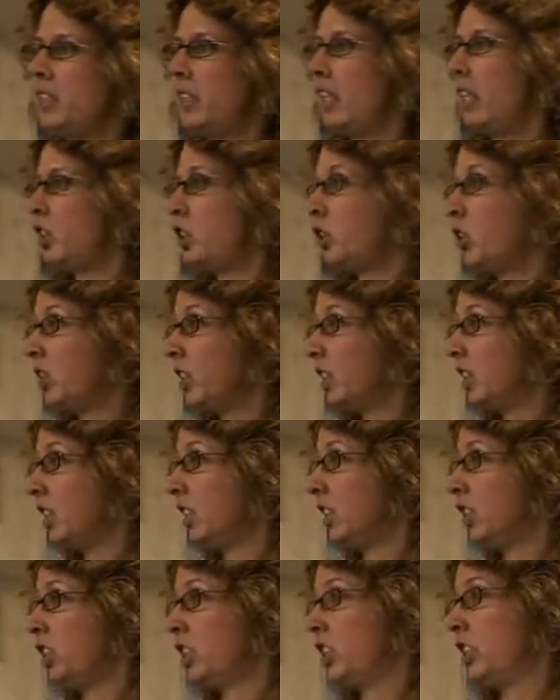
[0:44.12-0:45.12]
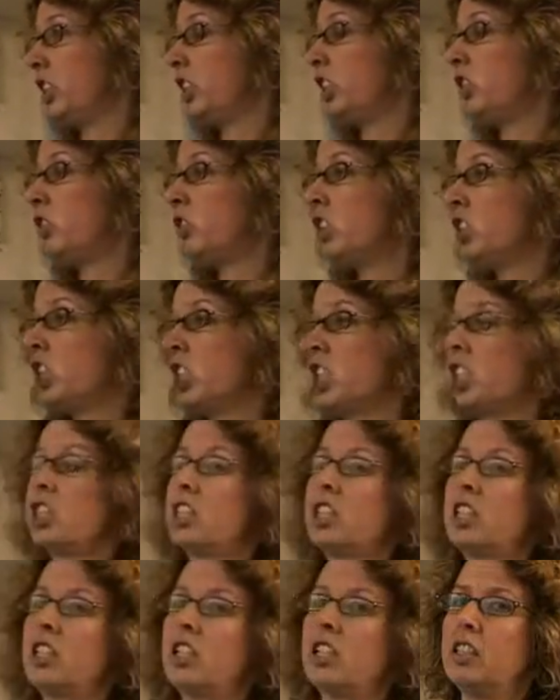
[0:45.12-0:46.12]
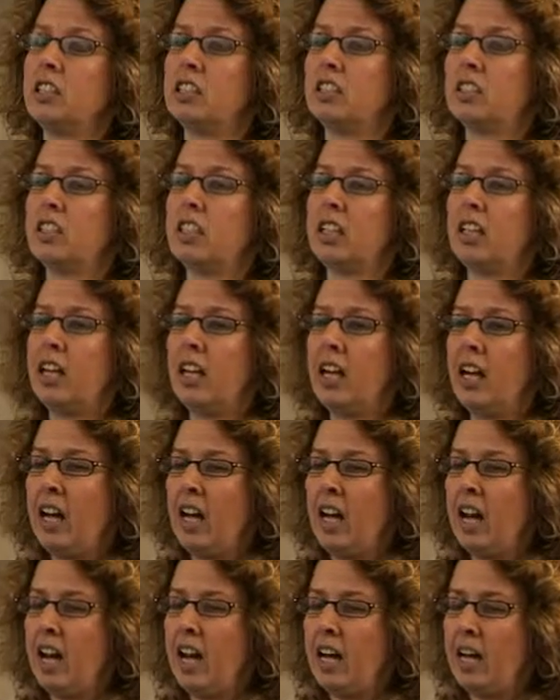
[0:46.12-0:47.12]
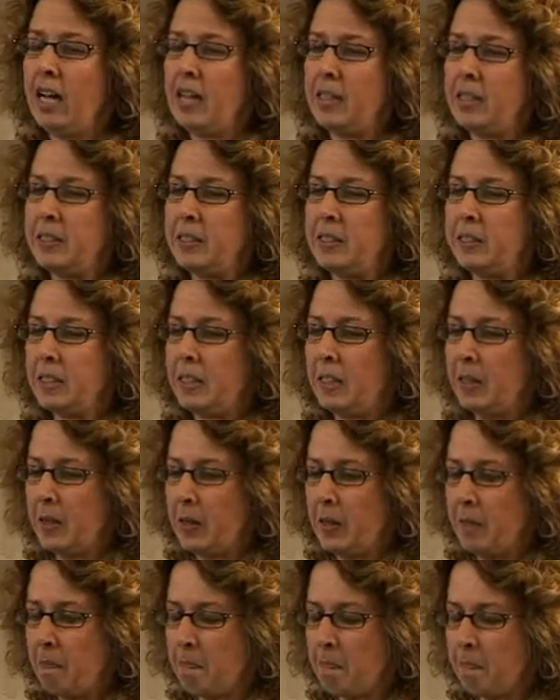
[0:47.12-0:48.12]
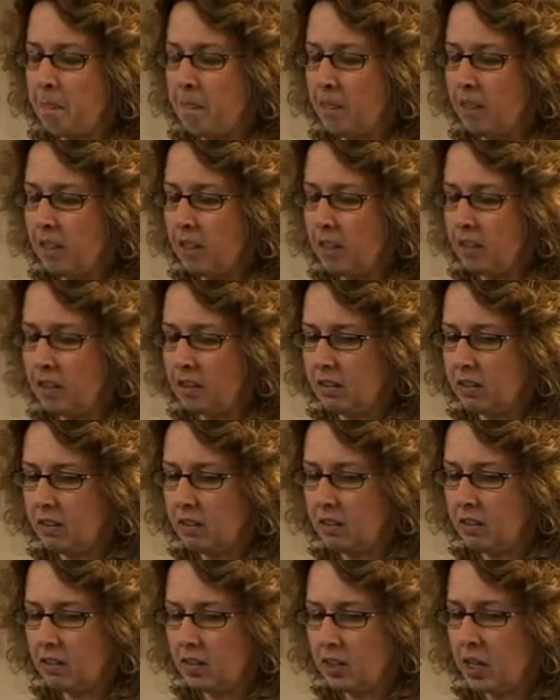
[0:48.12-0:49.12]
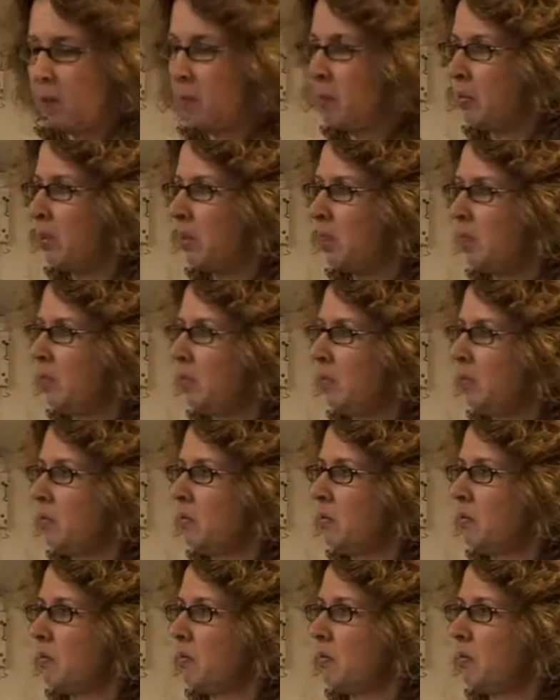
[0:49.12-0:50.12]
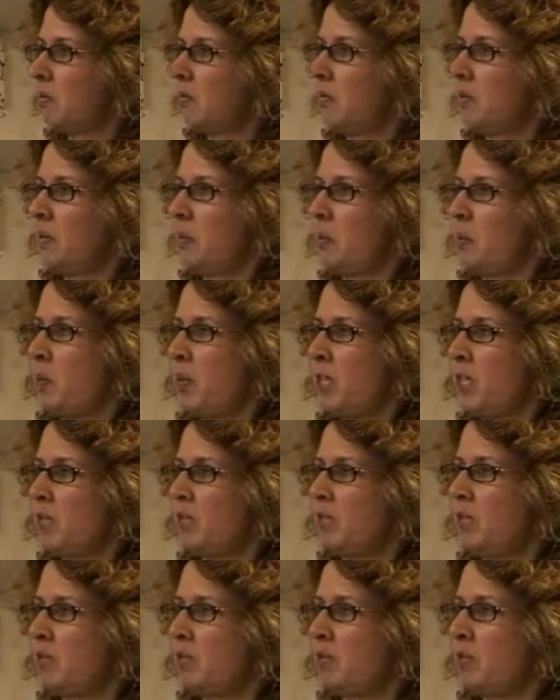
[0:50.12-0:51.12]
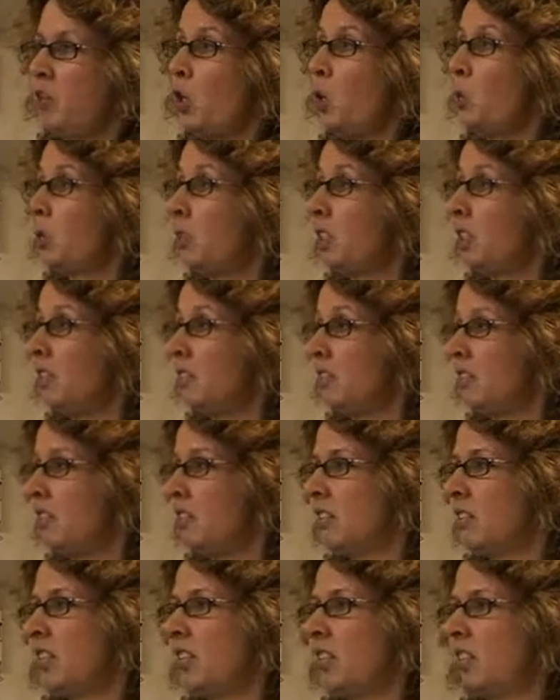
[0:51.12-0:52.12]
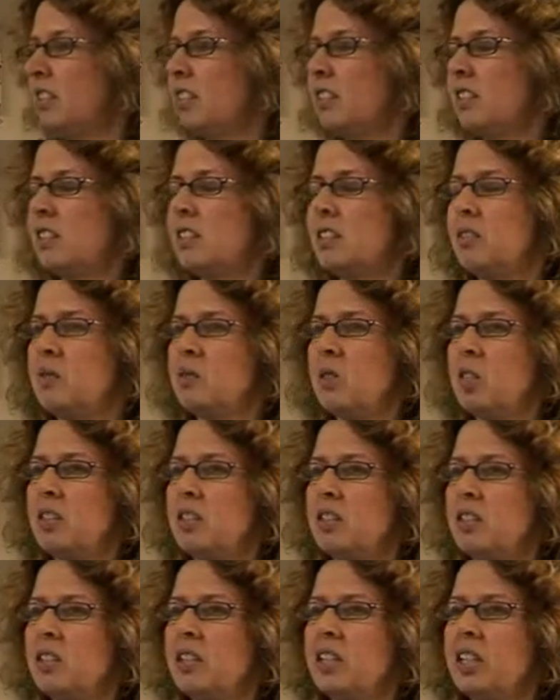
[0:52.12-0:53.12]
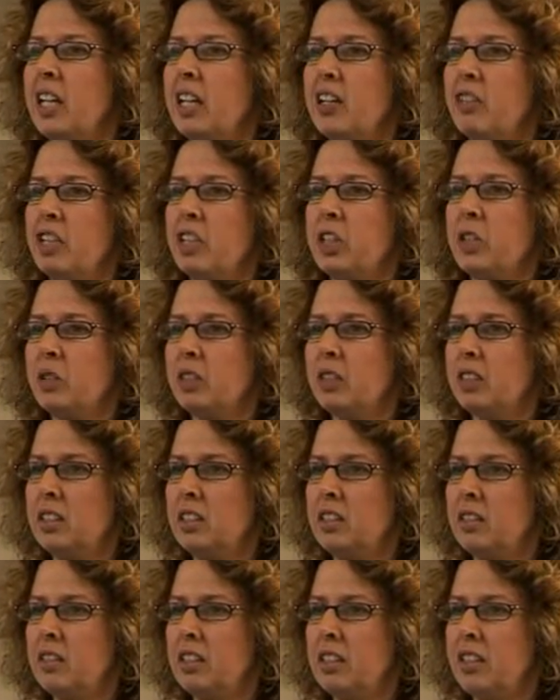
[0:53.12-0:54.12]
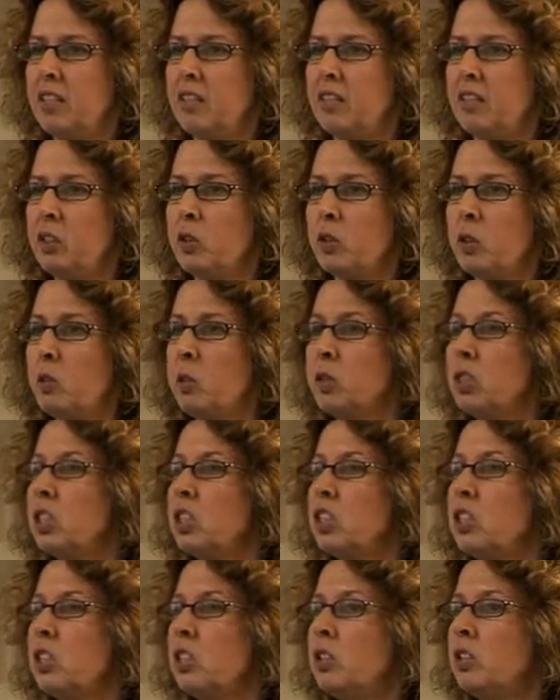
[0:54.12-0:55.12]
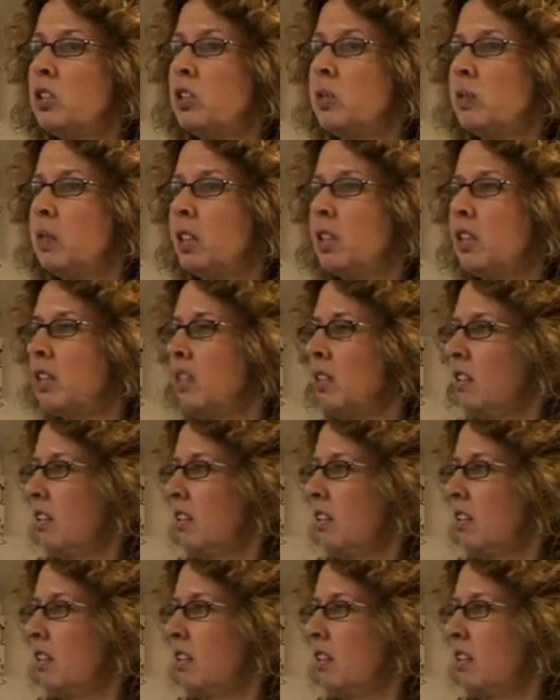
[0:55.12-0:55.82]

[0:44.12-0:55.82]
the electronics industry and did research science, and the company folded, and rather than carrying on in that field, I wanted to do something